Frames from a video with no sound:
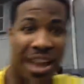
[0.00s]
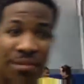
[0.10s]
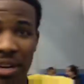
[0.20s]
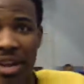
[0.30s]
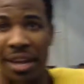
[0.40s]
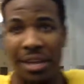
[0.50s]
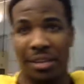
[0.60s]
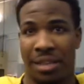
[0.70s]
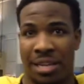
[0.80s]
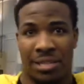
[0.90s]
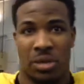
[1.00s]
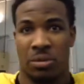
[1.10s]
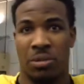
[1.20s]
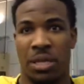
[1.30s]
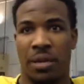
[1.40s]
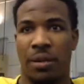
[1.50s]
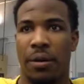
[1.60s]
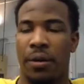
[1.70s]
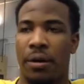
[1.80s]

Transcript: every day that Sark was here.